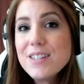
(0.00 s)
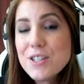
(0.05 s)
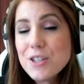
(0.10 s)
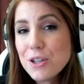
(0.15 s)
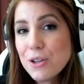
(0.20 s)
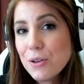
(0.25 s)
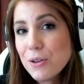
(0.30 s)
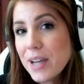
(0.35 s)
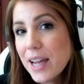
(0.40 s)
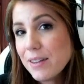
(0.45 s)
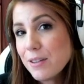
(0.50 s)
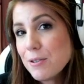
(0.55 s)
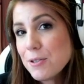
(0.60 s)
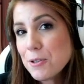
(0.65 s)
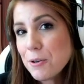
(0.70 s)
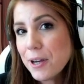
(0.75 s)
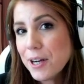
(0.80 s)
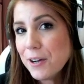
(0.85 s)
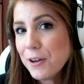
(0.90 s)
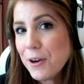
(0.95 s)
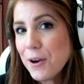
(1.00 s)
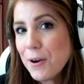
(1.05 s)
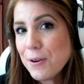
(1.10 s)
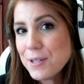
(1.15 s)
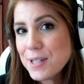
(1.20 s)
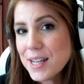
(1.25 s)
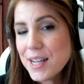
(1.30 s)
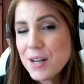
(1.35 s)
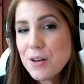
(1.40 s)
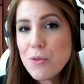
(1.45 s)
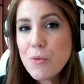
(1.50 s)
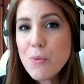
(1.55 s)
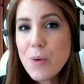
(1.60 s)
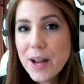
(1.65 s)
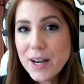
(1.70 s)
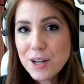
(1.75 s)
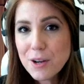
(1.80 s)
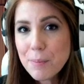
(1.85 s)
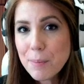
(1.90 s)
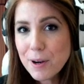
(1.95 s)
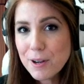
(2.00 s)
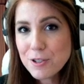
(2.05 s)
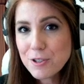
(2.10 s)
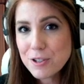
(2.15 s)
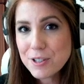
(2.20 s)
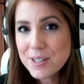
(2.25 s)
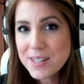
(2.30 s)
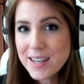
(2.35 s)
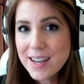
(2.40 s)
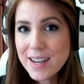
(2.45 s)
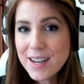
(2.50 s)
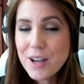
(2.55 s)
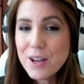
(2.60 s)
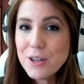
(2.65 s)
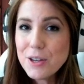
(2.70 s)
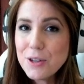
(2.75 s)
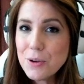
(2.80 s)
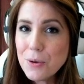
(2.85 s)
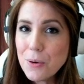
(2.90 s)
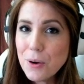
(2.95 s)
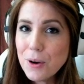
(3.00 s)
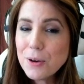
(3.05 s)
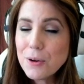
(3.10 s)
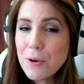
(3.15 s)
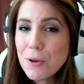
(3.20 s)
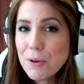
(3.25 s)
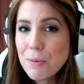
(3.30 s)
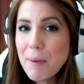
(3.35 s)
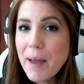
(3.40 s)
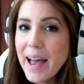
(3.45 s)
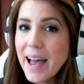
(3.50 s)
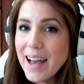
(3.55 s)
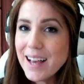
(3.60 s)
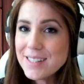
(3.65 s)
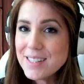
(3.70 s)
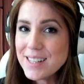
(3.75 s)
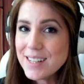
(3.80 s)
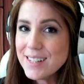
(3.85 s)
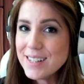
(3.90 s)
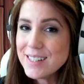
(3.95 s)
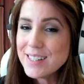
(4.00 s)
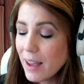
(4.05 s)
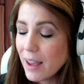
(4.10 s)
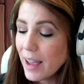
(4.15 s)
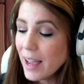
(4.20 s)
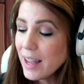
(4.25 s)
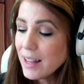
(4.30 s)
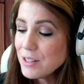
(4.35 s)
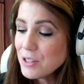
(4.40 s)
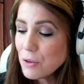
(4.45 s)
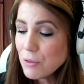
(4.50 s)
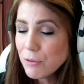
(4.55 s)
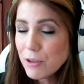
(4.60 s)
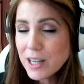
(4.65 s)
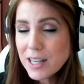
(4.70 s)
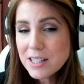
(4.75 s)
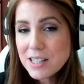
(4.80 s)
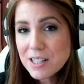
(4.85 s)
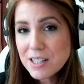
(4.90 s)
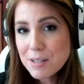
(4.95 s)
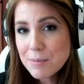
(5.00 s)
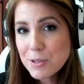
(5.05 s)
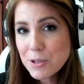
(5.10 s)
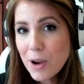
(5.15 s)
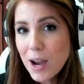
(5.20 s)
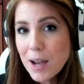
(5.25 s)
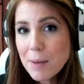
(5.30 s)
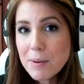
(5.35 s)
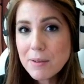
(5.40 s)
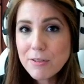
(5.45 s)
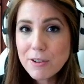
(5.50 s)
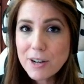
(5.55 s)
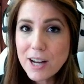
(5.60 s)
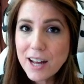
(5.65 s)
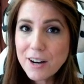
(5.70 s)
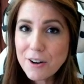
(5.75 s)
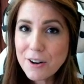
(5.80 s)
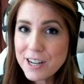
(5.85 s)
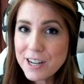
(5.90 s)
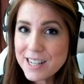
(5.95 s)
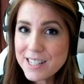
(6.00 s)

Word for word: to get those creator codes in when you're purchasing your gold passes. And don't forget to subscribe if you're not already